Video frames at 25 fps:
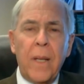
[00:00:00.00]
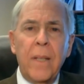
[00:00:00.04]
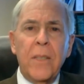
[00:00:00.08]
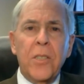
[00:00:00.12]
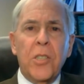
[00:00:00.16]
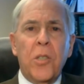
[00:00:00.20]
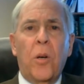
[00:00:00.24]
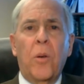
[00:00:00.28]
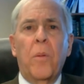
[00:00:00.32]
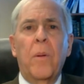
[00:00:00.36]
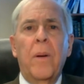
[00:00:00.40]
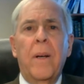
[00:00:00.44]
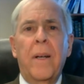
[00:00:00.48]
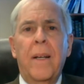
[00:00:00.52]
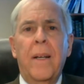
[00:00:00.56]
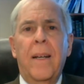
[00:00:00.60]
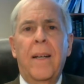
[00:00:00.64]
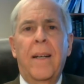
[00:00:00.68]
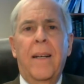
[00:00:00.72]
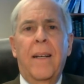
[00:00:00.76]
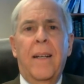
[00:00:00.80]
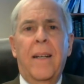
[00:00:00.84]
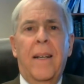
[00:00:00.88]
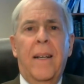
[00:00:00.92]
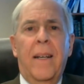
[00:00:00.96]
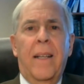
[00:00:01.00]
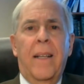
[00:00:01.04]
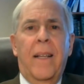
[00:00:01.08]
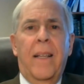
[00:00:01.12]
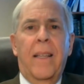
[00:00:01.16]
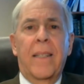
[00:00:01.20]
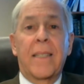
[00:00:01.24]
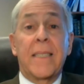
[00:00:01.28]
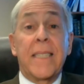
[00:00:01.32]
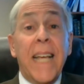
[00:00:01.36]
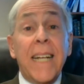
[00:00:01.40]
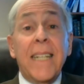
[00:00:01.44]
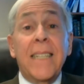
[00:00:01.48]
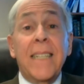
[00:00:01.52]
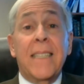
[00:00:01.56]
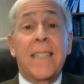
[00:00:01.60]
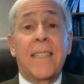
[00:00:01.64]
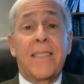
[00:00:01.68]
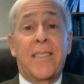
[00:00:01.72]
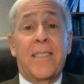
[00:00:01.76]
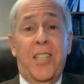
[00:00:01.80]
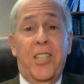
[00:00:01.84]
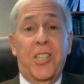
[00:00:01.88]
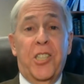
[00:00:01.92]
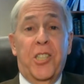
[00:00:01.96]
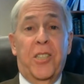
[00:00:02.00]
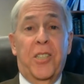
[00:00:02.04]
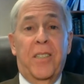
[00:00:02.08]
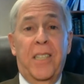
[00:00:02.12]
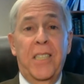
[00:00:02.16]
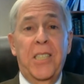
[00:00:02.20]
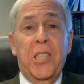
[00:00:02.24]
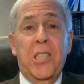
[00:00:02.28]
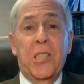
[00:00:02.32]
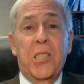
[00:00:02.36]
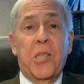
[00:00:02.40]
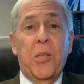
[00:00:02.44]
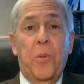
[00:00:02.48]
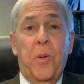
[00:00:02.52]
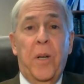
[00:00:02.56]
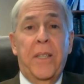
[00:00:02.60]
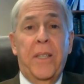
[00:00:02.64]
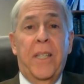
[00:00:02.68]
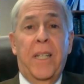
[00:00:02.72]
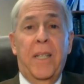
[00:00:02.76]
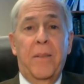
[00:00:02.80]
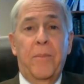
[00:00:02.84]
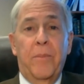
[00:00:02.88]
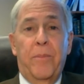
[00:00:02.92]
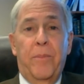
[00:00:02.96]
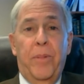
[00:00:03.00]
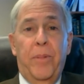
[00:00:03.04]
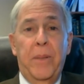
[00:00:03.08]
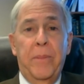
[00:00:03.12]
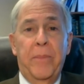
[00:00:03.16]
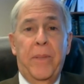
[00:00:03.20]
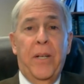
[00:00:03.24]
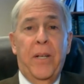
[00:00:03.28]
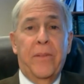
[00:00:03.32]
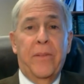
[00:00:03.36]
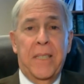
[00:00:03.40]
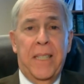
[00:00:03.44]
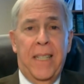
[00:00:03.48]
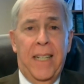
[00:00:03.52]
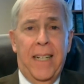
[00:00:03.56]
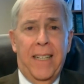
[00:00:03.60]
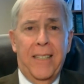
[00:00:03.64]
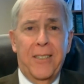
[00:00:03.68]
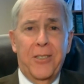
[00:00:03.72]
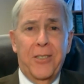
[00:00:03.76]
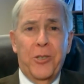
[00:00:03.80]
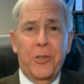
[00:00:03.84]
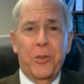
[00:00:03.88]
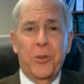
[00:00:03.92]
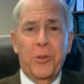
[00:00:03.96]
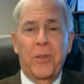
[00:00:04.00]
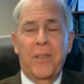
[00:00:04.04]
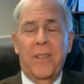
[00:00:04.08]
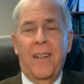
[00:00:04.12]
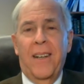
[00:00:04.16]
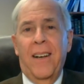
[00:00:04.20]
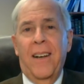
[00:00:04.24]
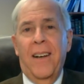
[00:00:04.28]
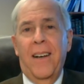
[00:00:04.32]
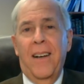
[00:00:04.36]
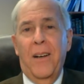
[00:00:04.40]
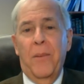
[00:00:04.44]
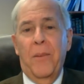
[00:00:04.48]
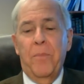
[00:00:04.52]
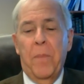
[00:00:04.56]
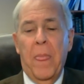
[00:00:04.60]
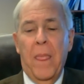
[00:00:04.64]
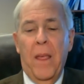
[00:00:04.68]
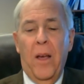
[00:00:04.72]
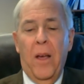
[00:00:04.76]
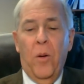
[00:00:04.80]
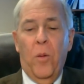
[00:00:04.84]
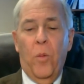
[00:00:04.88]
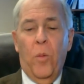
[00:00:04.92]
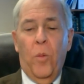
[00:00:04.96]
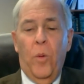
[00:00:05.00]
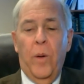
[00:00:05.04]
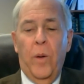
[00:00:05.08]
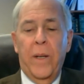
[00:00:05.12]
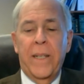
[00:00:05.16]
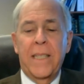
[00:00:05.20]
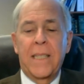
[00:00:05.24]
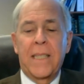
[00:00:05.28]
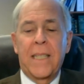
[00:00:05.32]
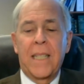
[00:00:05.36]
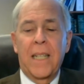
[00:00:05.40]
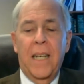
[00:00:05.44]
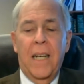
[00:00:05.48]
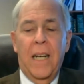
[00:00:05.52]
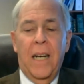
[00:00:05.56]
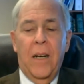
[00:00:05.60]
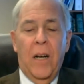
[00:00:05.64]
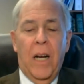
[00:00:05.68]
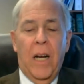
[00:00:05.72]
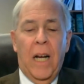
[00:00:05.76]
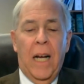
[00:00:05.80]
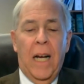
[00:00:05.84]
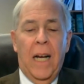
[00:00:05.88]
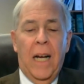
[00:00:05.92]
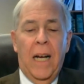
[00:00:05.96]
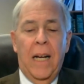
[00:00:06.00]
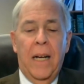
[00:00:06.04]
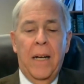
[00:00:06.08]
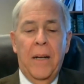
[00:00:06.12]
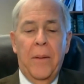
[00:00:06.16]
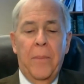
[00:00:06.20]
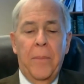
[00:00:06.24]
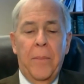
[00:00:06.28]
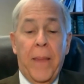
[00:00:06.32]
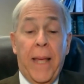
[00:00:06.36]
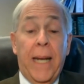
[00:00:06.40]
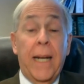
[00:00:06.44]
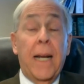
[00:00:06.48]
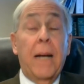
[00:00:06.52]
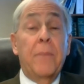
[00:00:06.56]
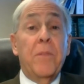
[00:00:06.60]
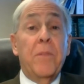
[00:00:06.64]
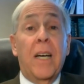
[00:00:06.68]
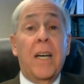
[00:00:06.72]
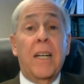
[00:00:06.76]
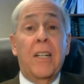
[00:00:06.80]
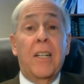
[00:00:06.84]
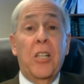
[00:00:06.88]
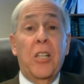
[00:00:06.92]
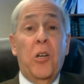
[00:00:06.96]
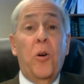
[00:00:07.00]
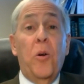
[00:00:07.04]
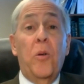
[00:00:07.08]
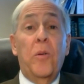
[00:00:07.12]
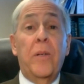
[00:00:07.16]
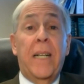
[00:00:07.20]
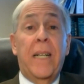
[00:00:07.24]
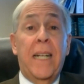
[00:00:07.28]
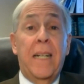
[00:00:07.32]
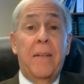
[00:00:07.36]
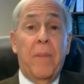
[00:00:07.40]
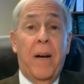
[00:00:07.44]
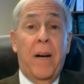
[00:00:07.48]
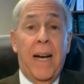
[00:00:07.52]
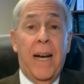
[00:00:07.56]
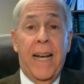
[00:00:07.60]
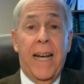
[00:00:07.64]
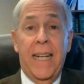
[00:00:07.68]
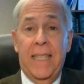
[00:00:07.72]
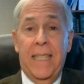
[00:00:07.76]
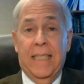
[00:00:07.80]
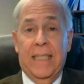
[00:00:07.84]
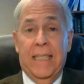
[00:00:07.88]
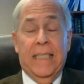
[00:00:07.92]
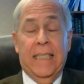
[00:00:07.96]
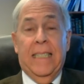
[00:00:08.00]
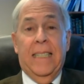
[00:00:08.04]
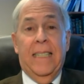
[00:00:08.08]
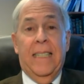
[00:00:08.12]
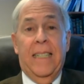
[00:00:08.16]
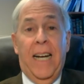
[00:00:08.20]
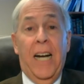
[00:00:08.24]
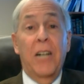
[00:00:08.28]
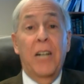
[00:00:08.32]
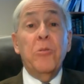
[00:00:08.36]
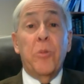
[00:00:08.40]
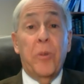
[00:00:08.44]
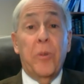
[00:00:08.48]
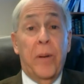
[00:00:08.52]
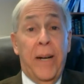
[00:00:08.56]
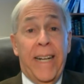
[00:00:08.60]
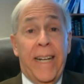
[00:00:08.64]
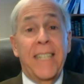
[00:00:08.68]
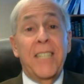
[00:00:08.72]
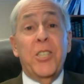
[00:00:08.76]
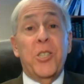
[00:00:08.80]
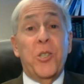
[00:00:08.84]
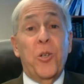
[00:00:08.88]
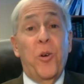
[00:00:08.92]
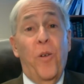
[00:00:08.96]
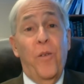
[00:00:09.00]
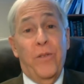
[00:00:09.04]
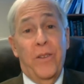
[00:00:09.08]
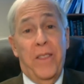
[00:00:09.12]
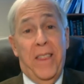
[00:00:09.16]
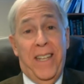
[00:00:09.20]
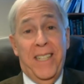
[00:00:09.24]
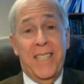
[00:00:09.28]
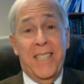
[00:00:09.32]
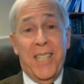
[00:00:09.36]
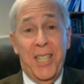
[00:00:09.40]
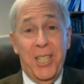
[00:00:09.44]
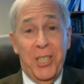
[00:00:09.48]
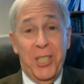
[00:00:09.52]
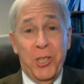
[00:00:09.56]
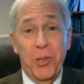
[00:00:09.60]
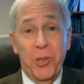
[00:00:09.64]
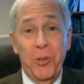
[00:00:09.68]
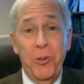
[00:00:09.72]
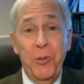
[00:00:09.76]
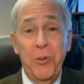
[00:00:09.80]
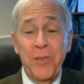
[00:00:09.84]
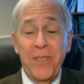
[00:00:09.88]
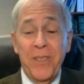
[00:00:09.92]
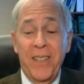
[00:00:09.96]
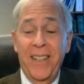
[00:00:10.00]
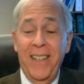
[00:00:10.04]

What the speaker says: So the second decision, this is the one that put me over the edge, was, and I'm not alone in my outrage over this issue,